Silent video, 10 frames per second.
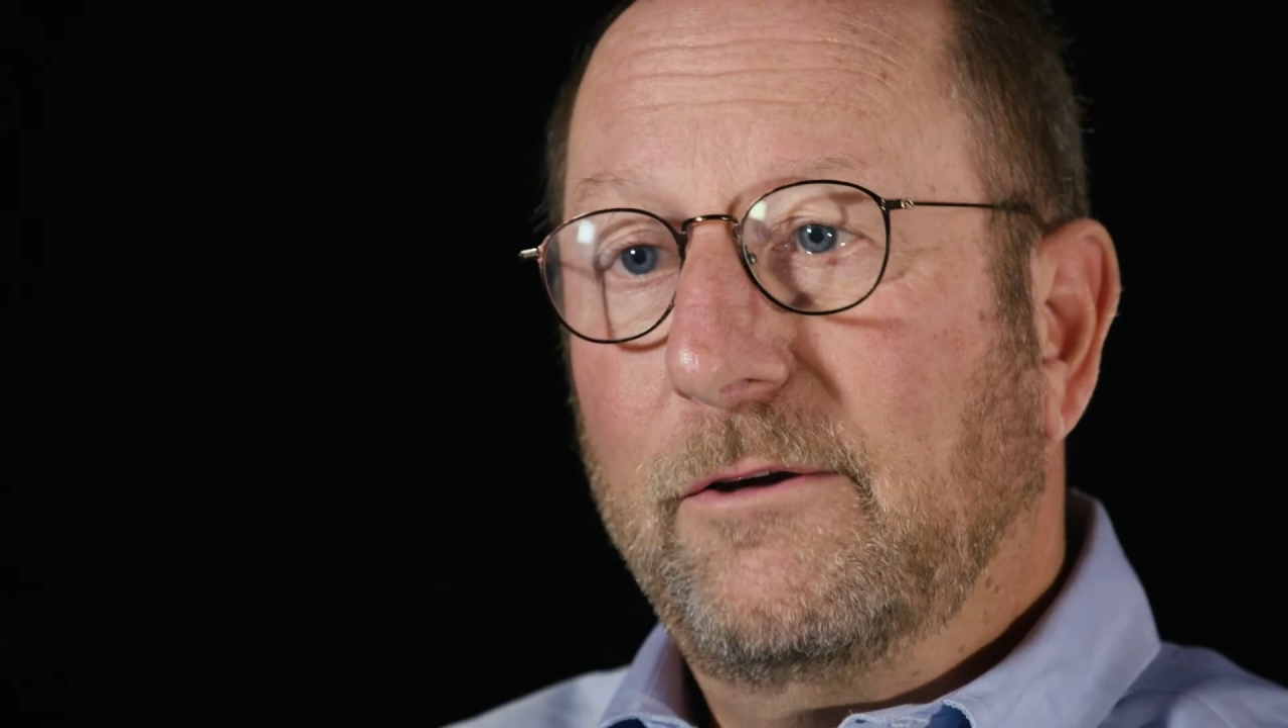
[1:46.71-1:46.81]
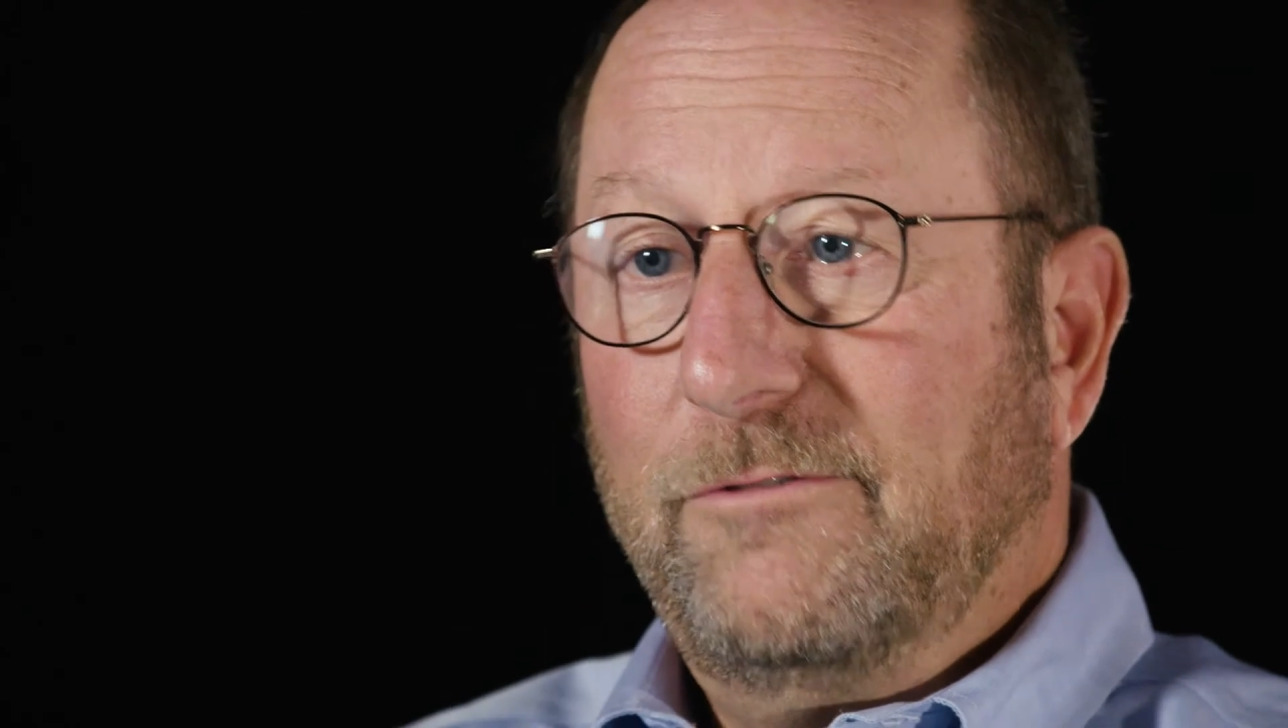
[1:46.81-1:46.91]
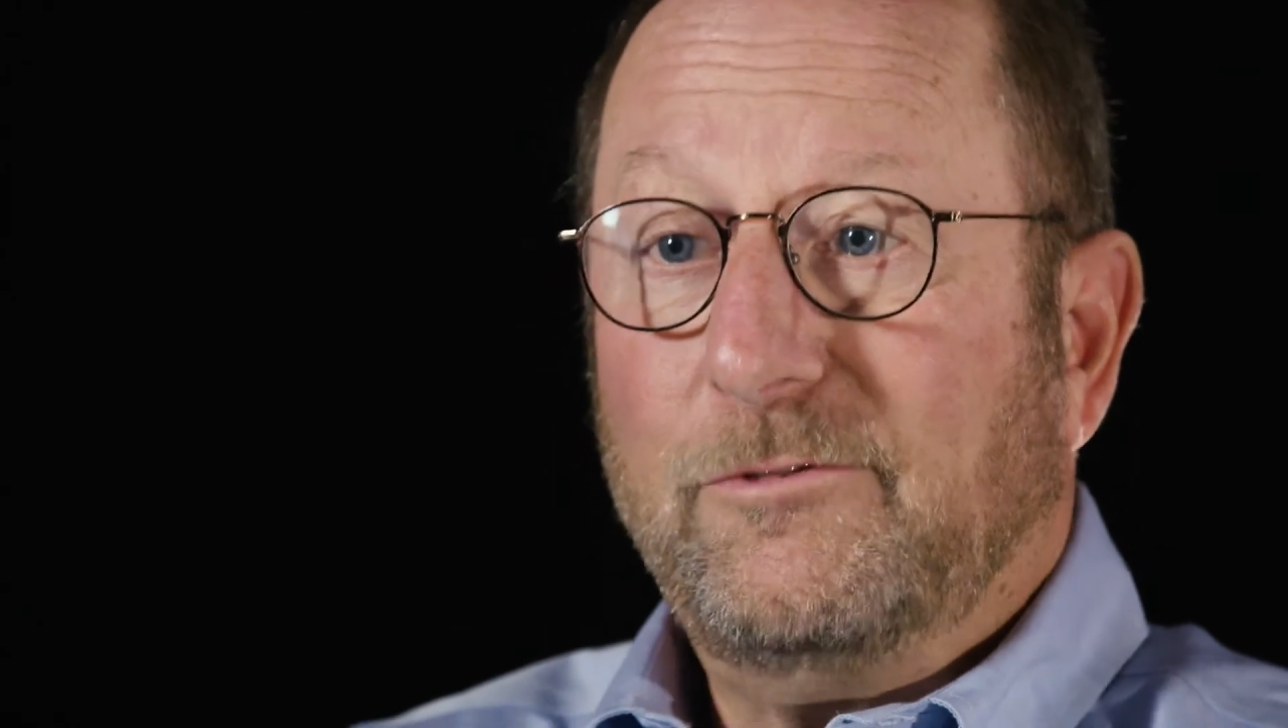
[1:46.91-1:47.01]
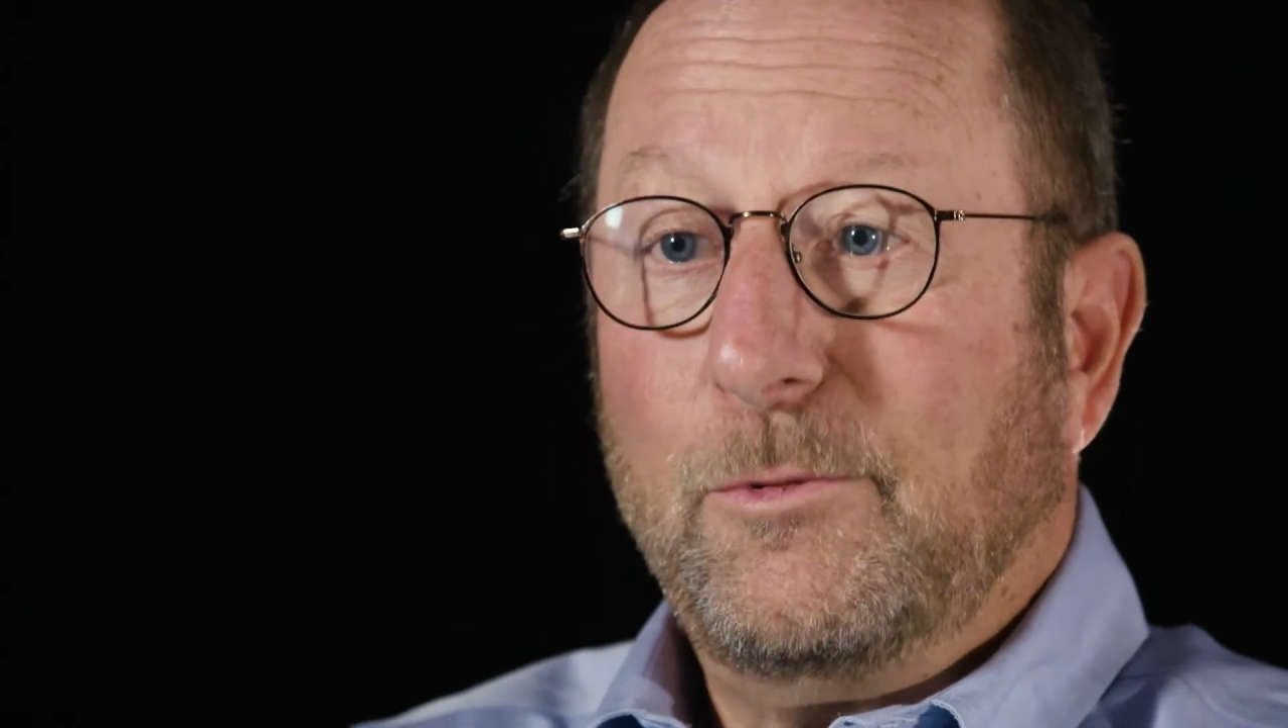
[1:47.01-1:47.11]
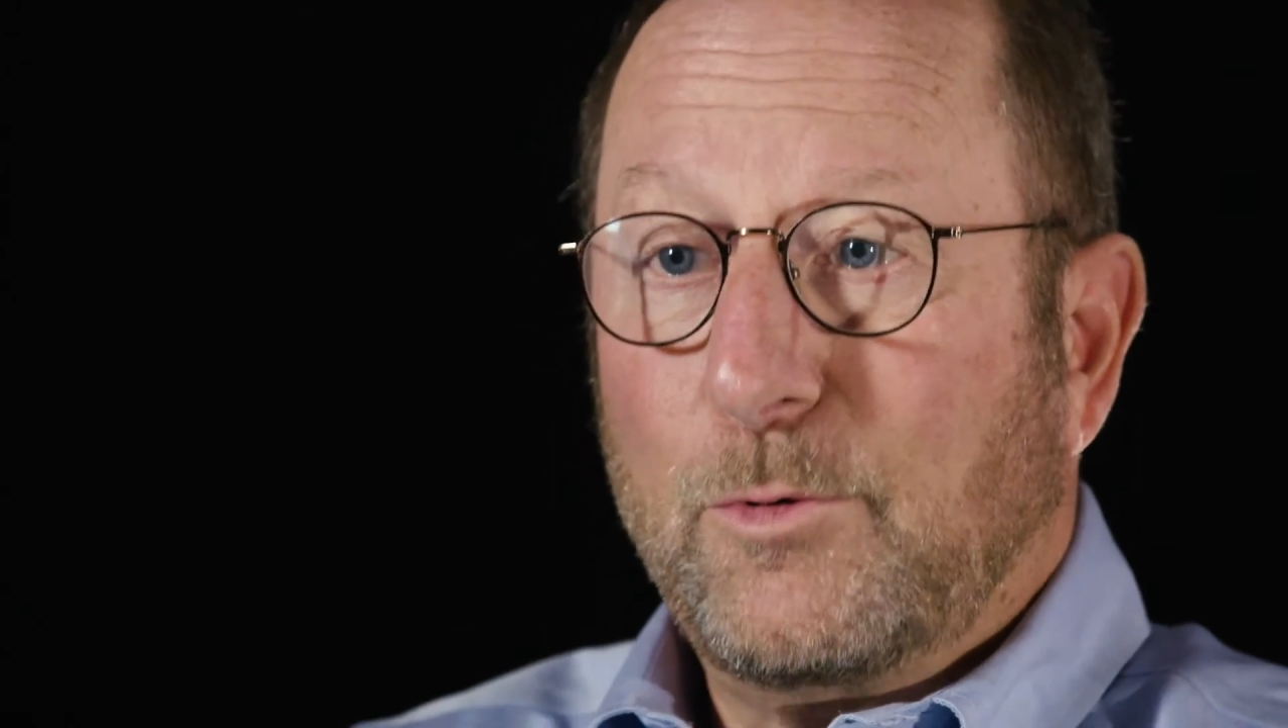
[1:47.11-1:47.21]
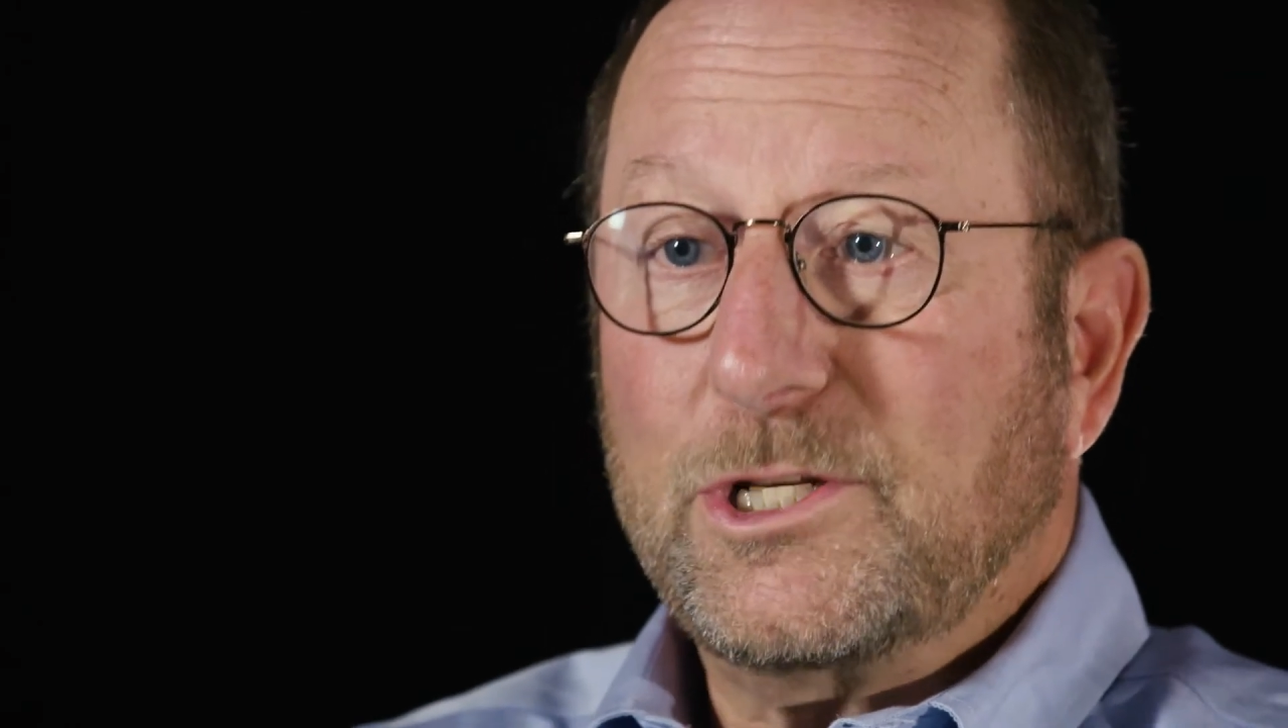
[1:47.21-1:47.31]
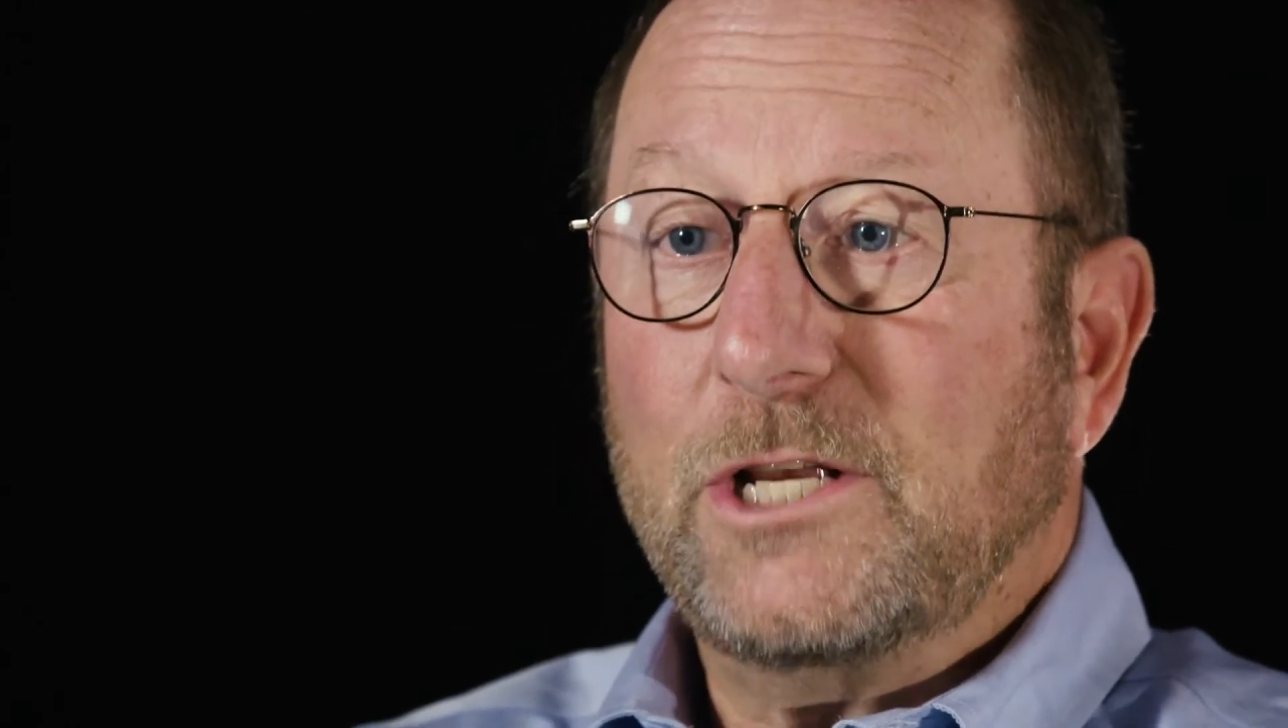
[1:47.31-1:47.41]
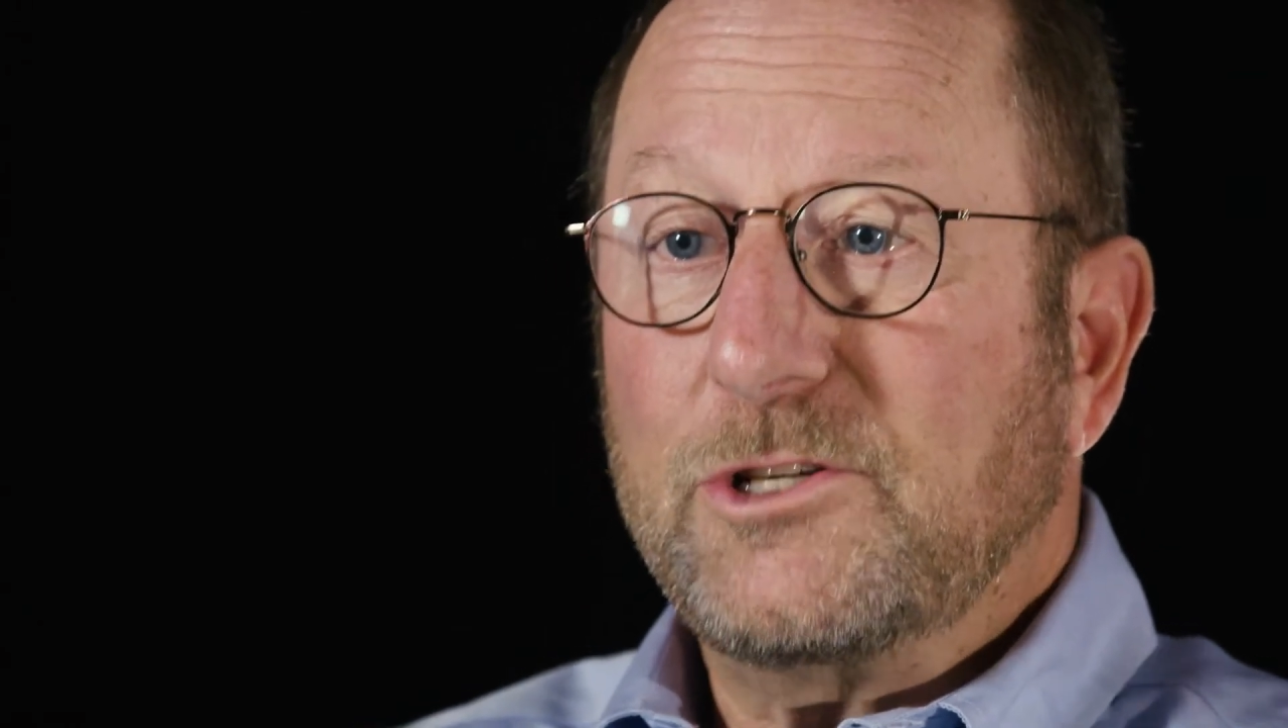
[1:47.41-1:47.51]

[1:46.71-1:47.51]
50%